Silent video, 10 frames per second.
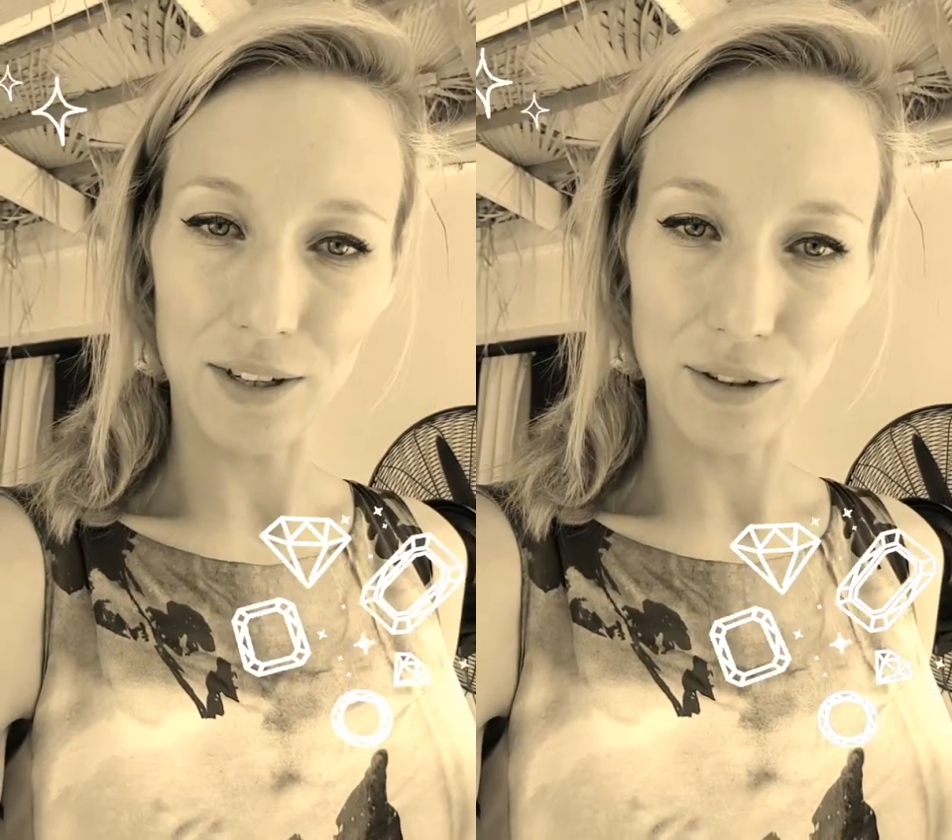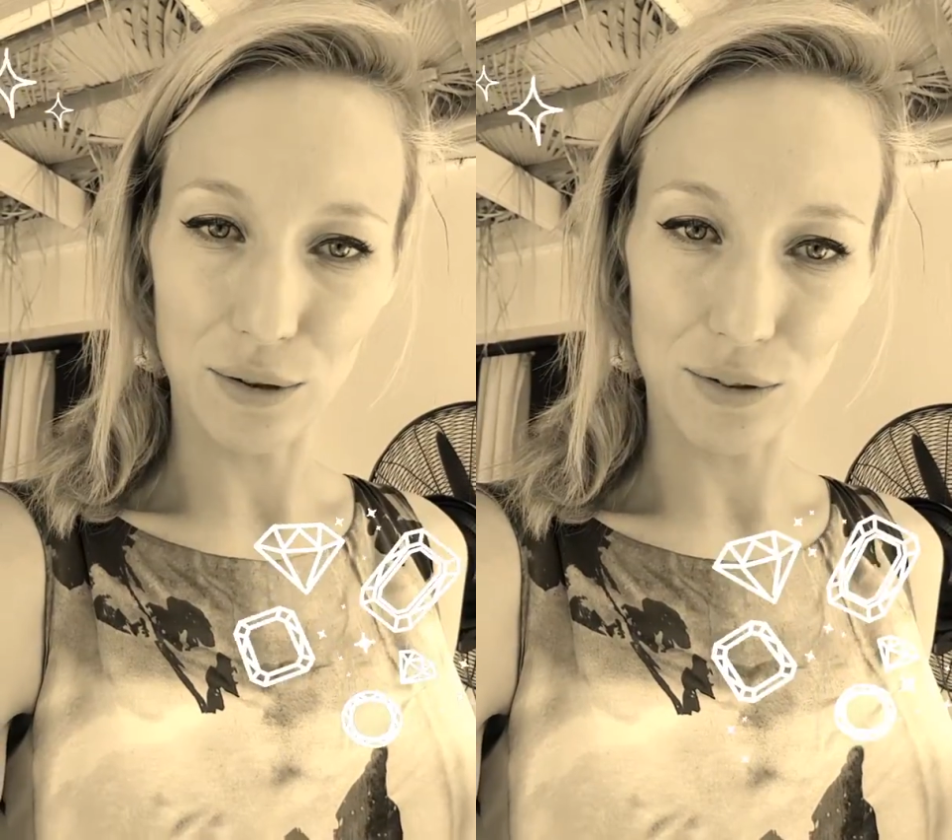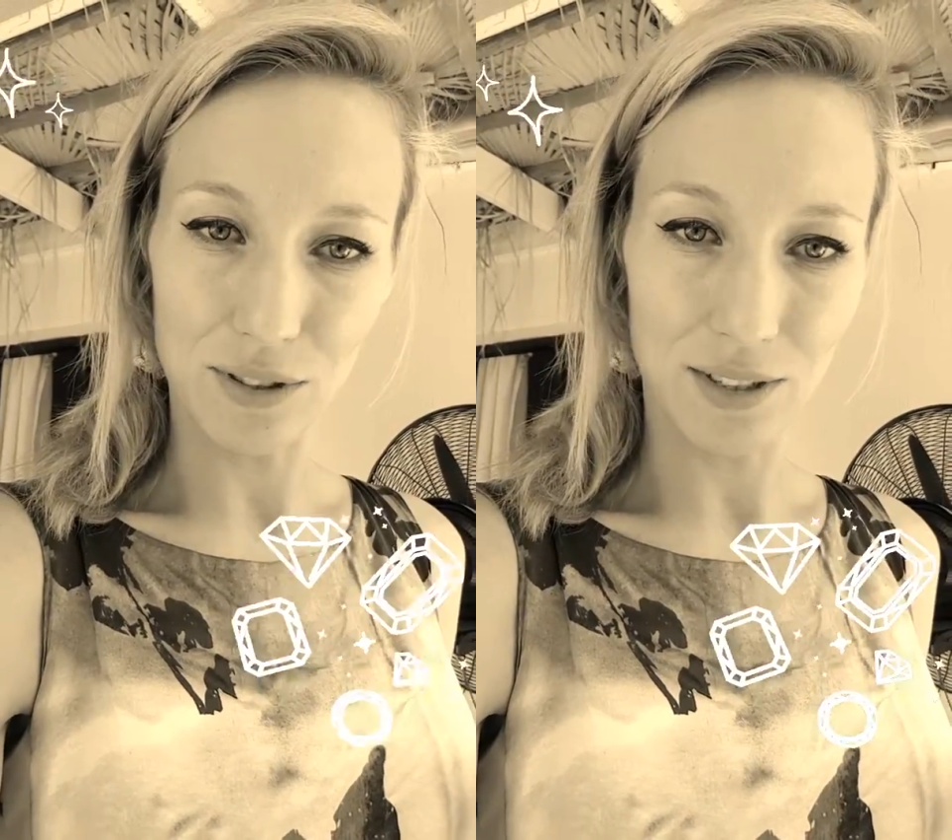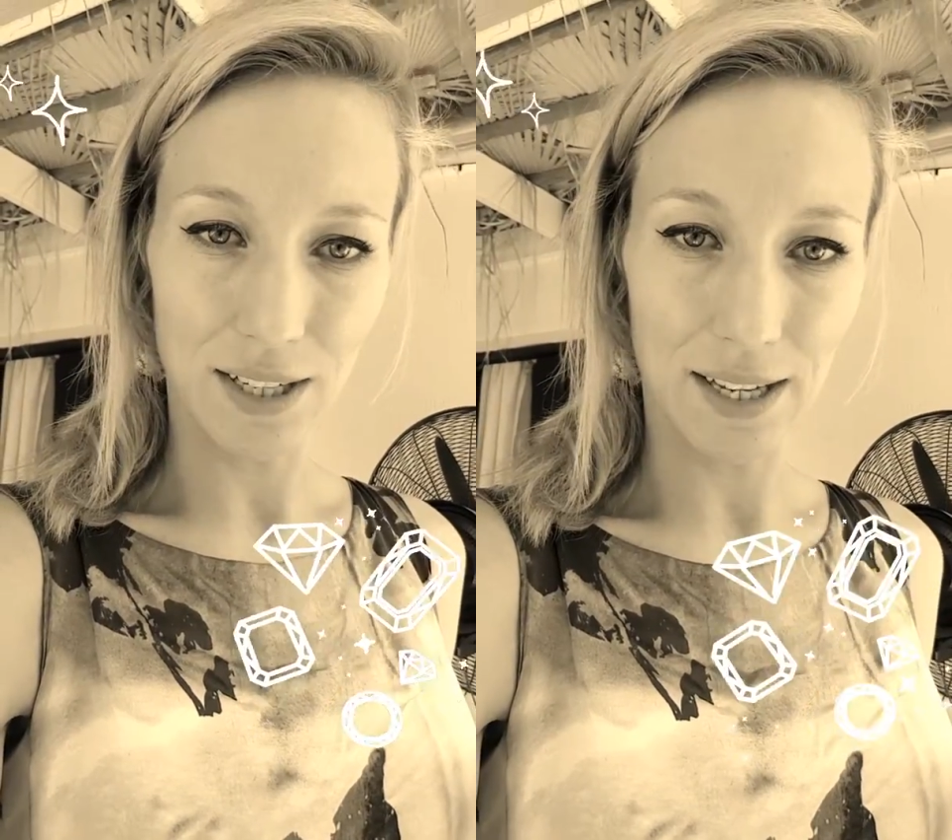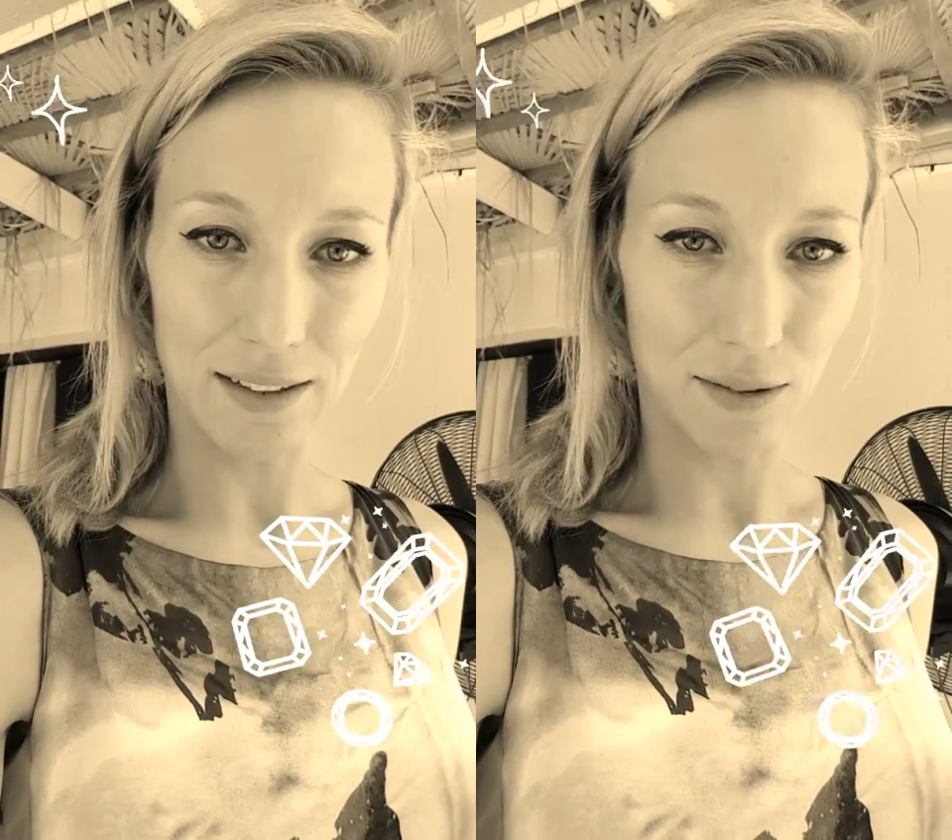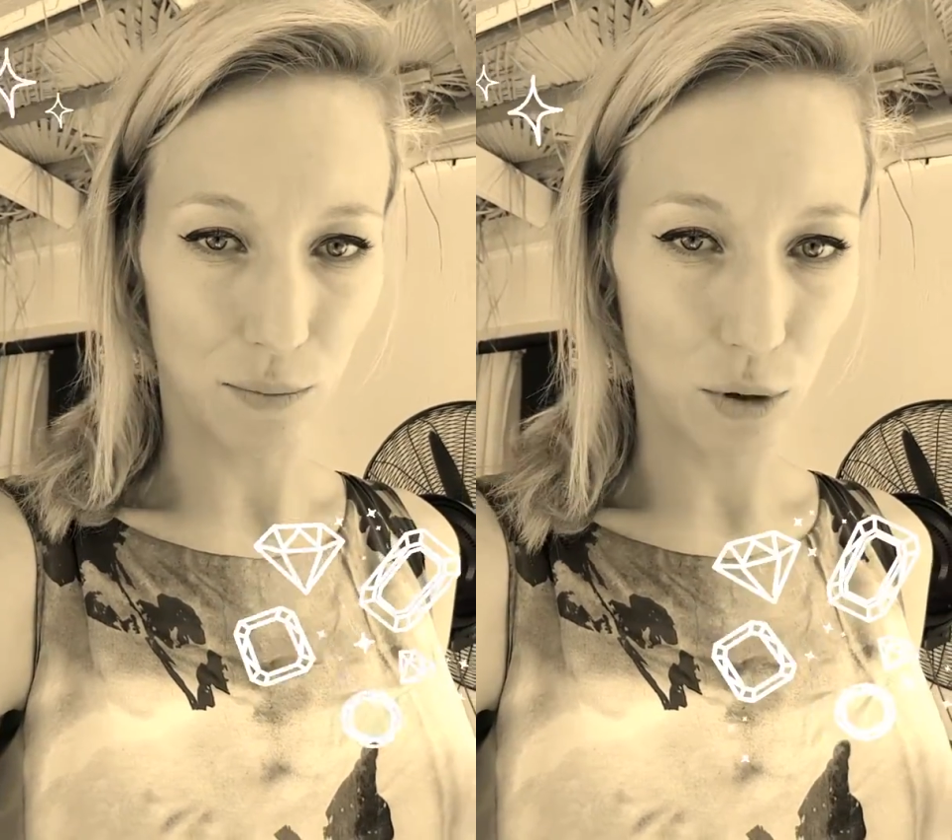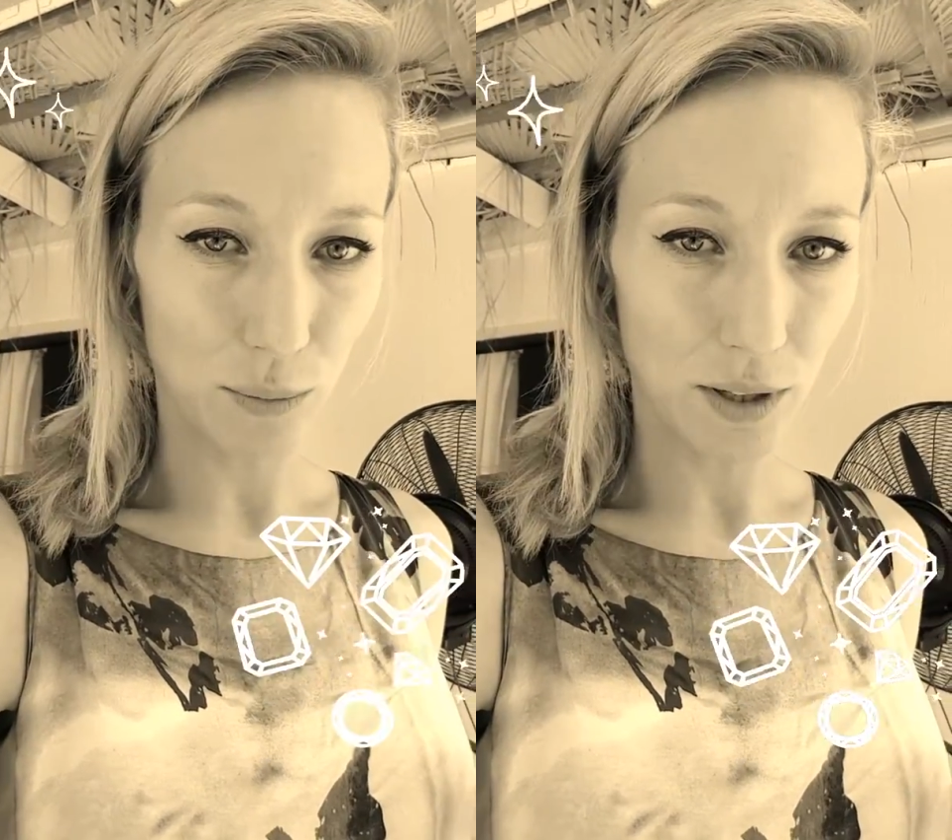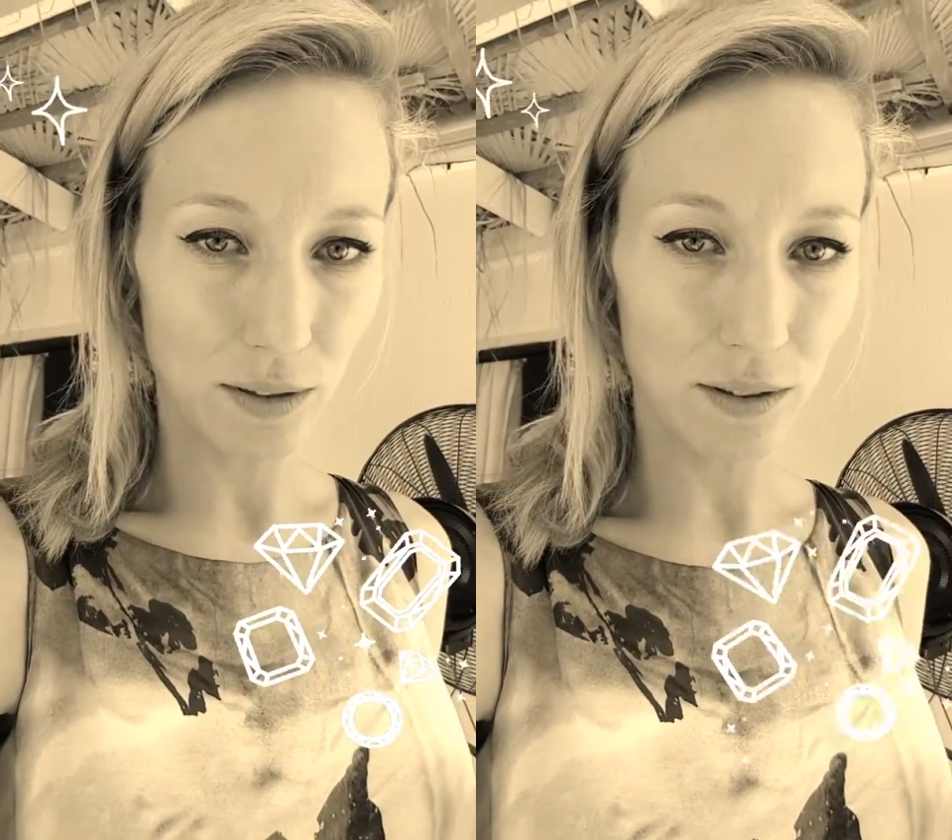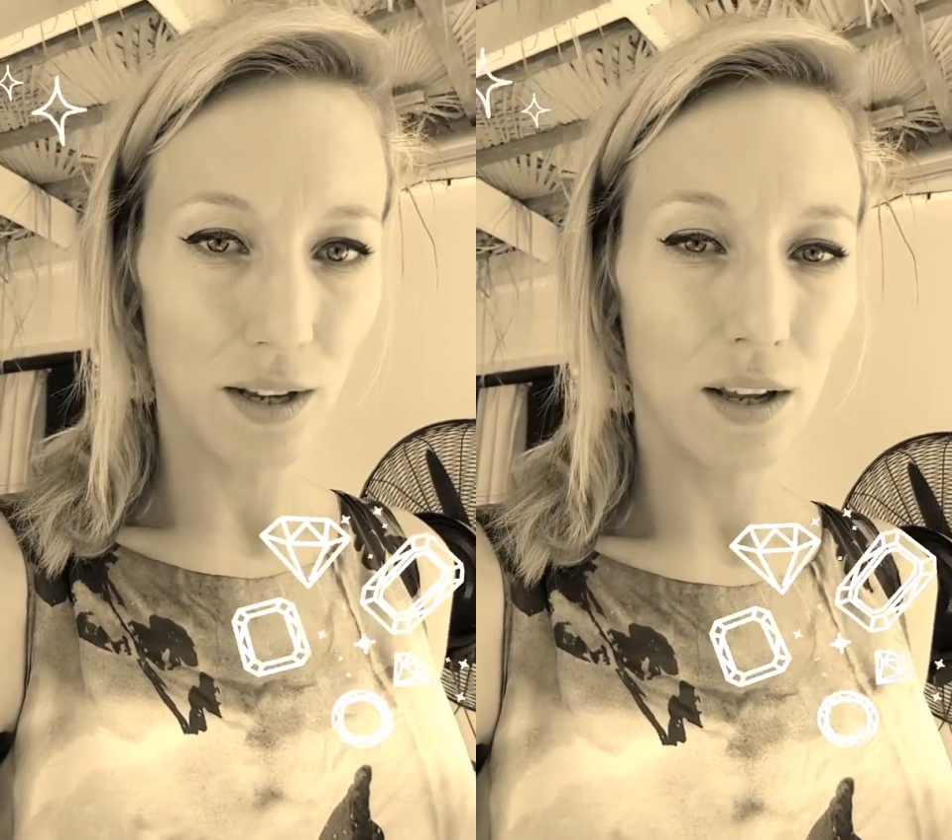noticing at the moment